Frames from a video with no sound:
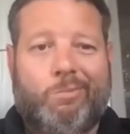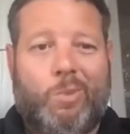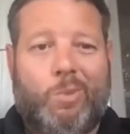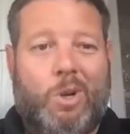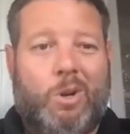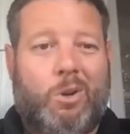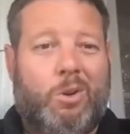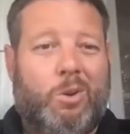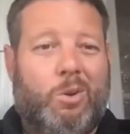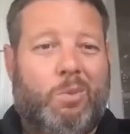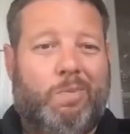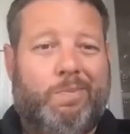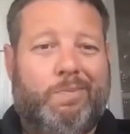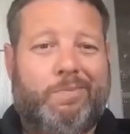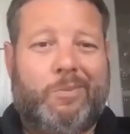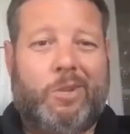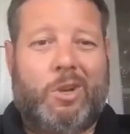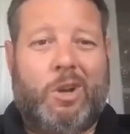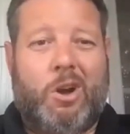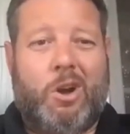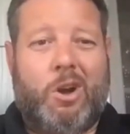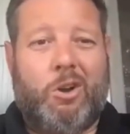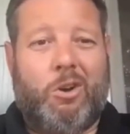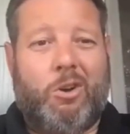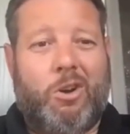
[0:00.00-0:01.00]
We don't do
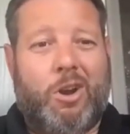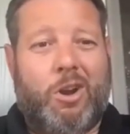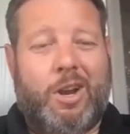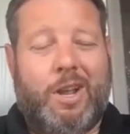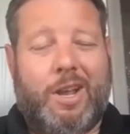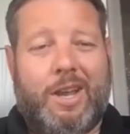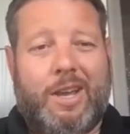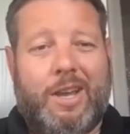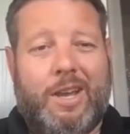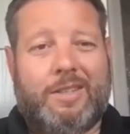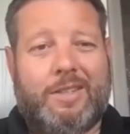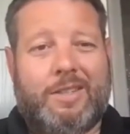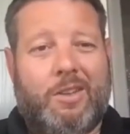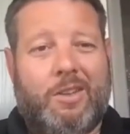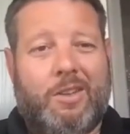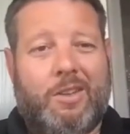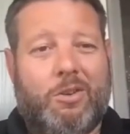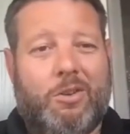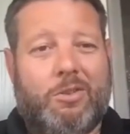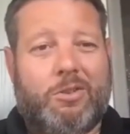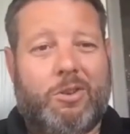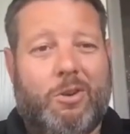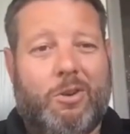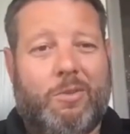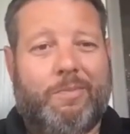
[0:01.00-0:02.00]
concrete, I guess,
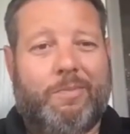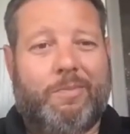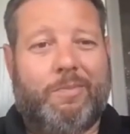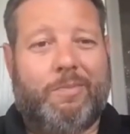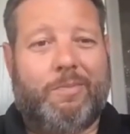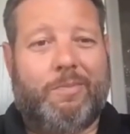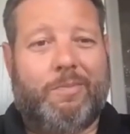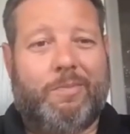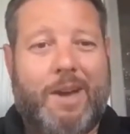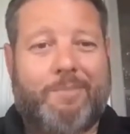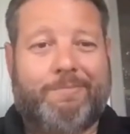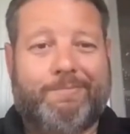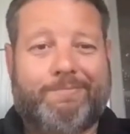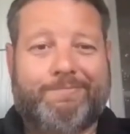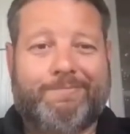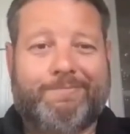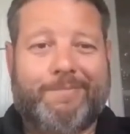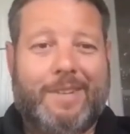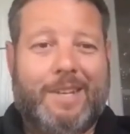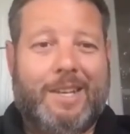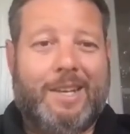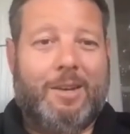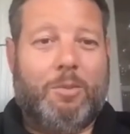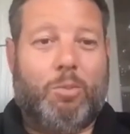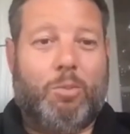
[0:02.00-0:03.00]
either. So yeah,
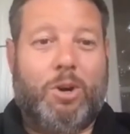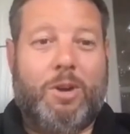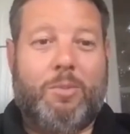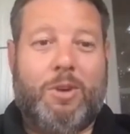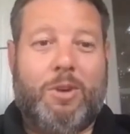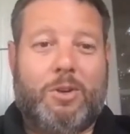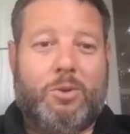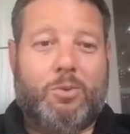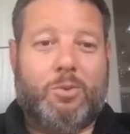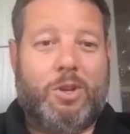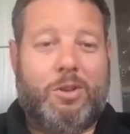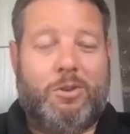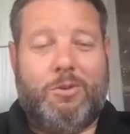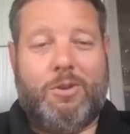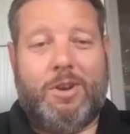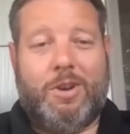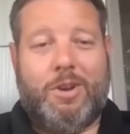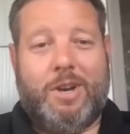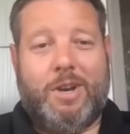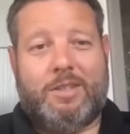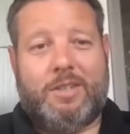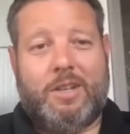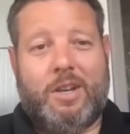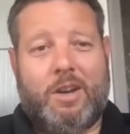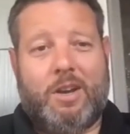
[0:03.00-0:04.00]
pretty much what you
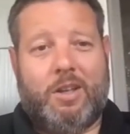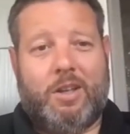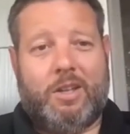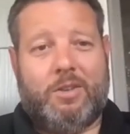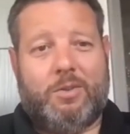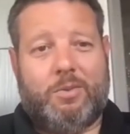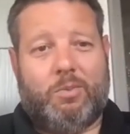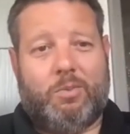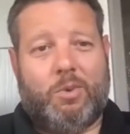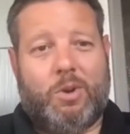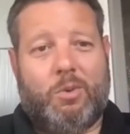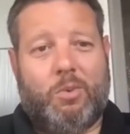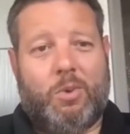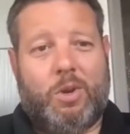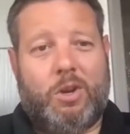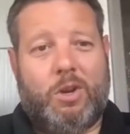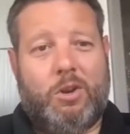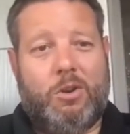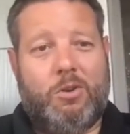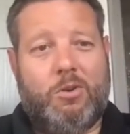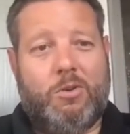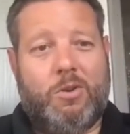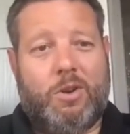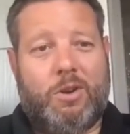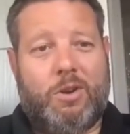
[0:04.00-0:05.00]
guys sell, that's what we
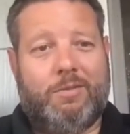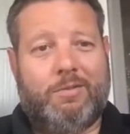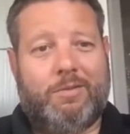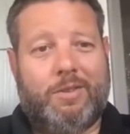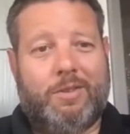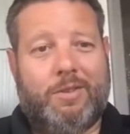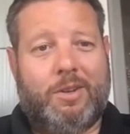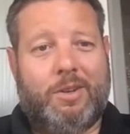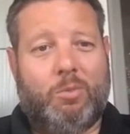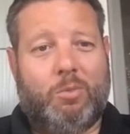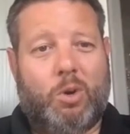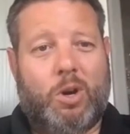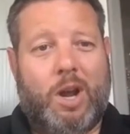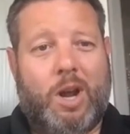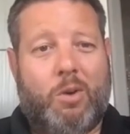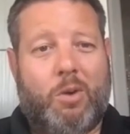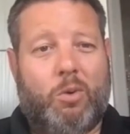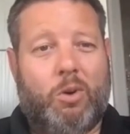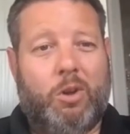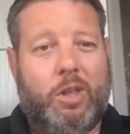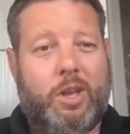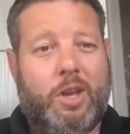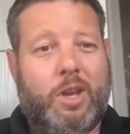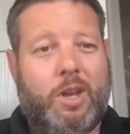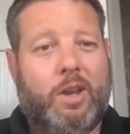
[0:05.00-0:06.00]
do. And we're not
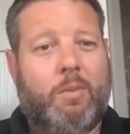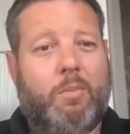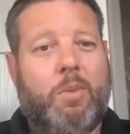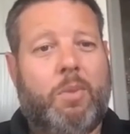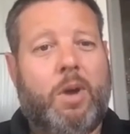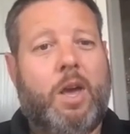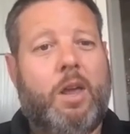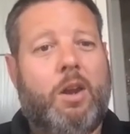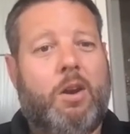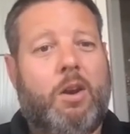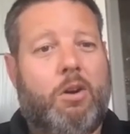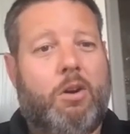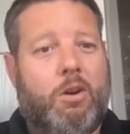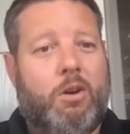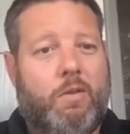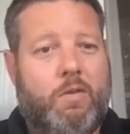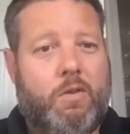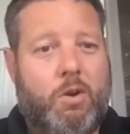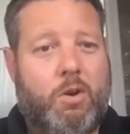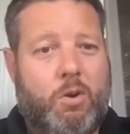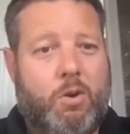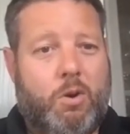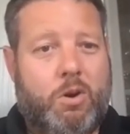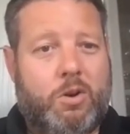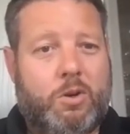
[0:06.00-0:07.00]
really a competitor of
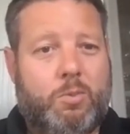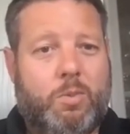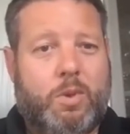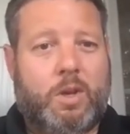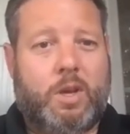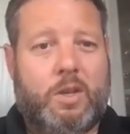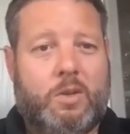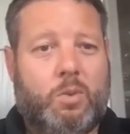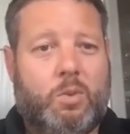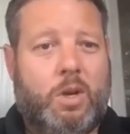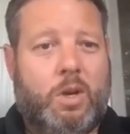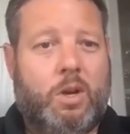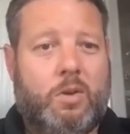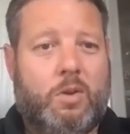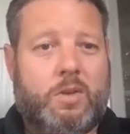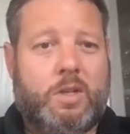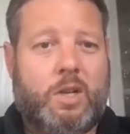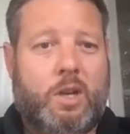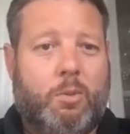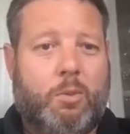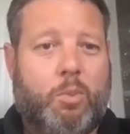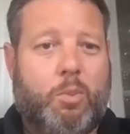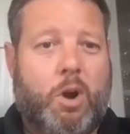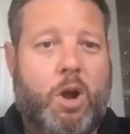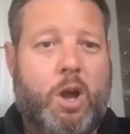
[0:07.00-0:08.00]
yours because we don't
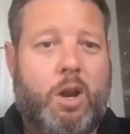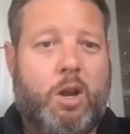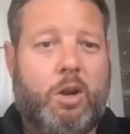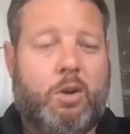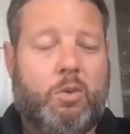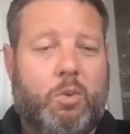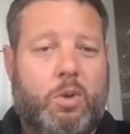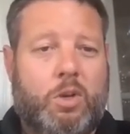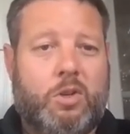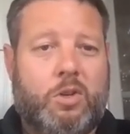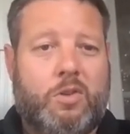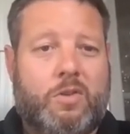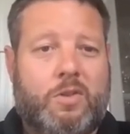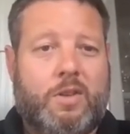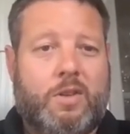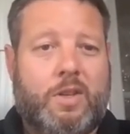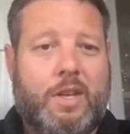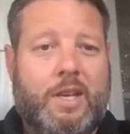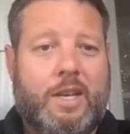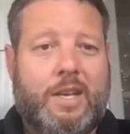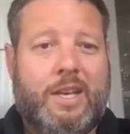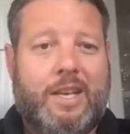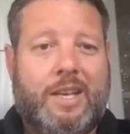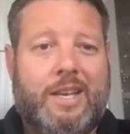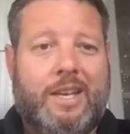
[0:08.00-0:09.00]
sell product. We just
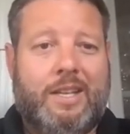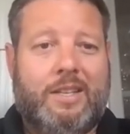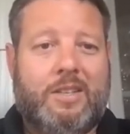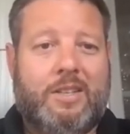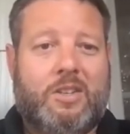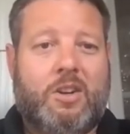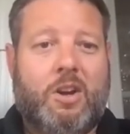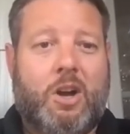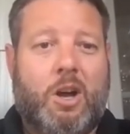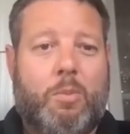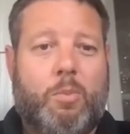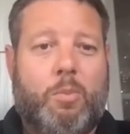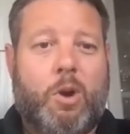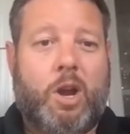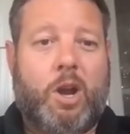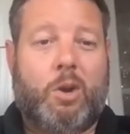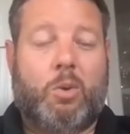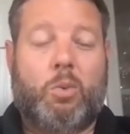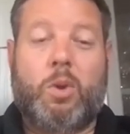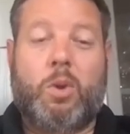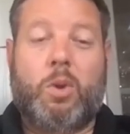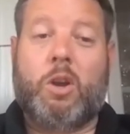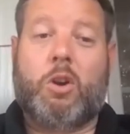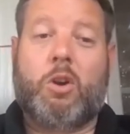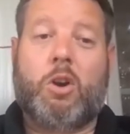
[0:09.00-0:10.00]
install
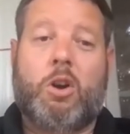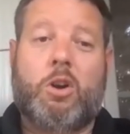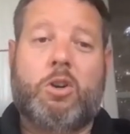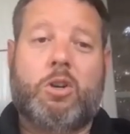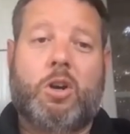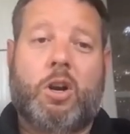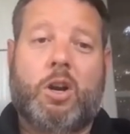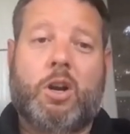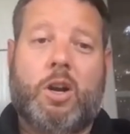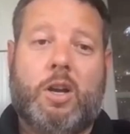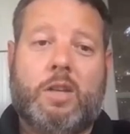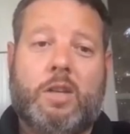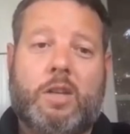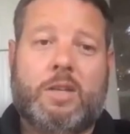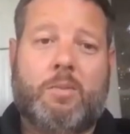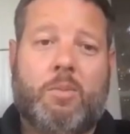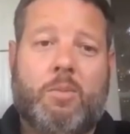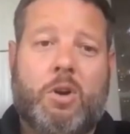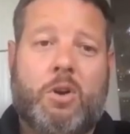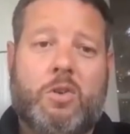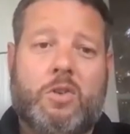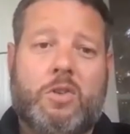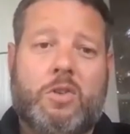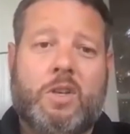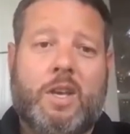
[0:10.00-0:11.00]
product. We encourage our
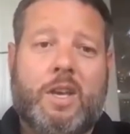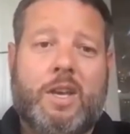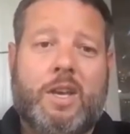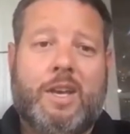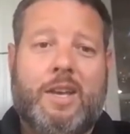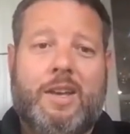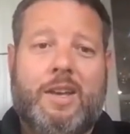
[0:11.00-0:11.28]
customers